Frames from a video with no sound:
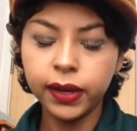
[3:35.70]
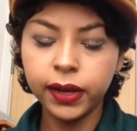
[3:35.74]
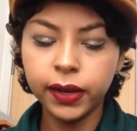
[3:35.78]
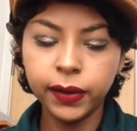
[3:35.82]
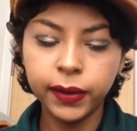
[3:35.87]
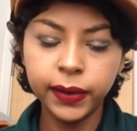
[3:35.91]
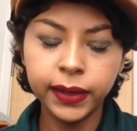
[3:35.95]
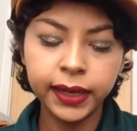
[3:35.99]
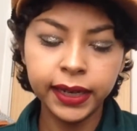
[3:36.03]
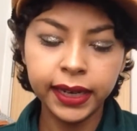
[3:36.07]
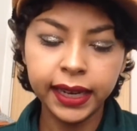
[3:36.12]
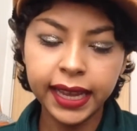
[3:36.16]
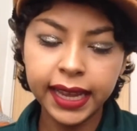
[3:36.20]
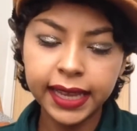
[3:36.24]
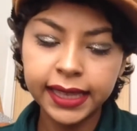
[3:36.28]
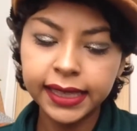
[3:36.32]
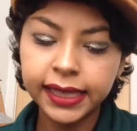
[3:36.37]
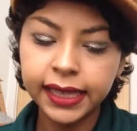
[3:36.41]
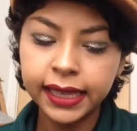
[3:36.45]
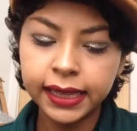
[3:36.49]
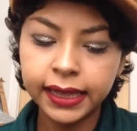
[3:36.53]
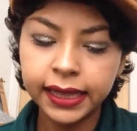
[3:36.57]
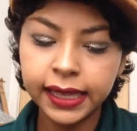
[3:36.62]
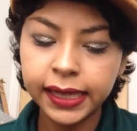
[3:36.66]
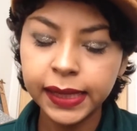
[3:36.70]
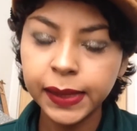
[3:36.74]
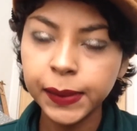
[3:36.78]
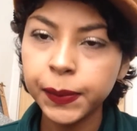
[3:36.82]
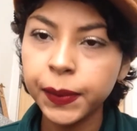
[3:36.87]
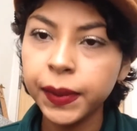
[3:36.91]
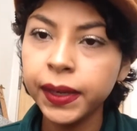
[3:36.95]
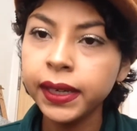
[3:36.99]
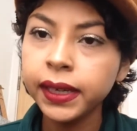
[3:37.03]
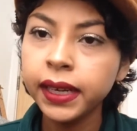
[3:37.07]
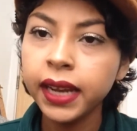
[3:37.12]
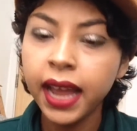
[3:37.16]
on getting this
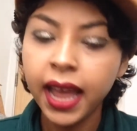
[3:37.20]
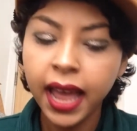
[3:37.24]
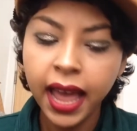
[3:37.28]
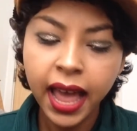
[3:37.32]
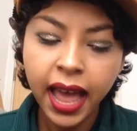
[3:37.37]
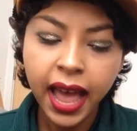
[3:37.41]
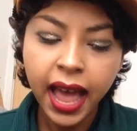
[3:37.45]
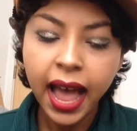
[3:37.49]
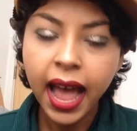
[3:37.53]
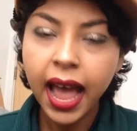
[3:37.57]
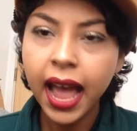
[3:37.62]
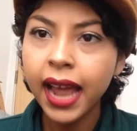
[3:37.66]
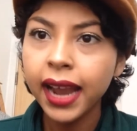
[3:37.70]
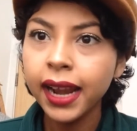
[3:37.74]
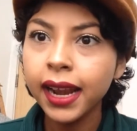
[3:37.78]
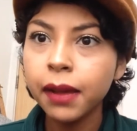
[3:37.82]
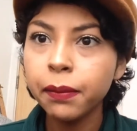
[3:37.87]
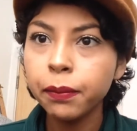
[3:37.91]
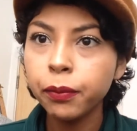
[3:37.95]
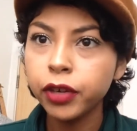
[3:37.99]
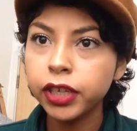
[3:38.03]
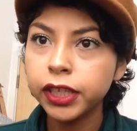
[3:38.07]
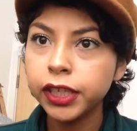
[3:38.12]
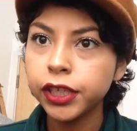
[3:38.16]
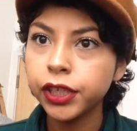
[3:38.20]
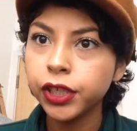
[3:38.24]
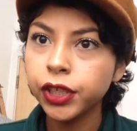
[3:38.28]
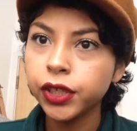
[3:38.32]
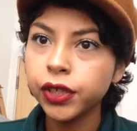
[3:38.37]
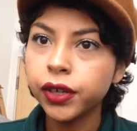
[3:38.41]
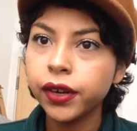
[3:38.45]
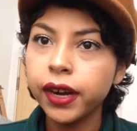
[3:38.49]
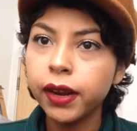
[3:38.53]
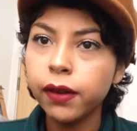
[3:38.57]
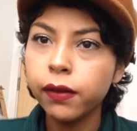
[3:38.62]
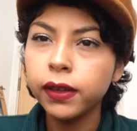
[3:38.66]
one. And I'm pretty
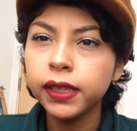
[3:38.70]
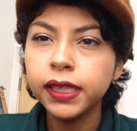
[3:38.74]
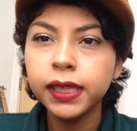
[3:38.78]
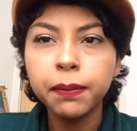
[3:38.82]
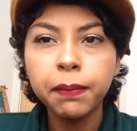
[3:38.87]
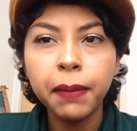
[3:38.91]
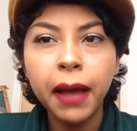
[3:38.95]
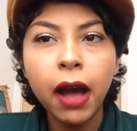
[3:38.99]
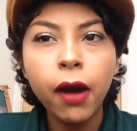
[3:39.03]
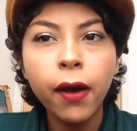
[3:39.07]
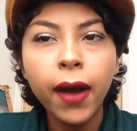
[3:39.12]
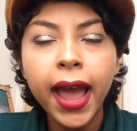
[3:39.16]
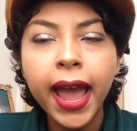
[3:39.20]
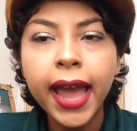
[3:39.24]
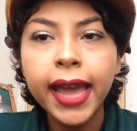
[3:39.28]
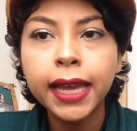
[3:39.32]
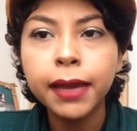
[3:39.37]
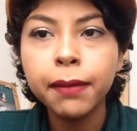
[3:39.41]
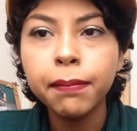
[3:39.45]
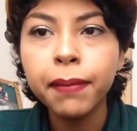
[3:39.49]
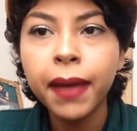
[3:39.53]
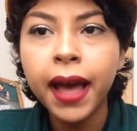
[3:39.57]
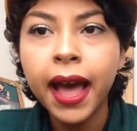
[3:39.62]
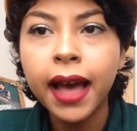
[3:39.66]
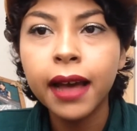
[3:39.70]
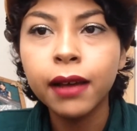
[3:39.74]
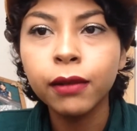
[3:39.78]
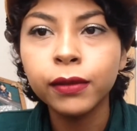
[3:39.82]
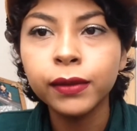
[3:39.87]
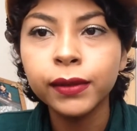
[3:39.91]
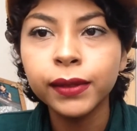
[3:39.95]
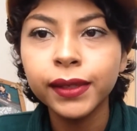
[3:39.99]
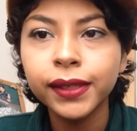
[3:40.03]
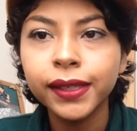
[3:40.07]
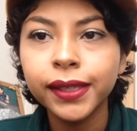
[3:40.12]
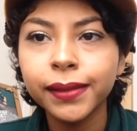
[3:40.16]
sure it was about
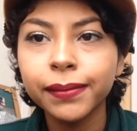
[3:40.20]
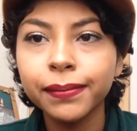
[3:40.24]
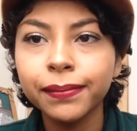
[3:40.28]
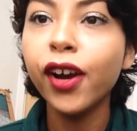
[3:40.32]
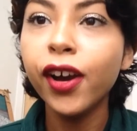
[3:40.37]
£8.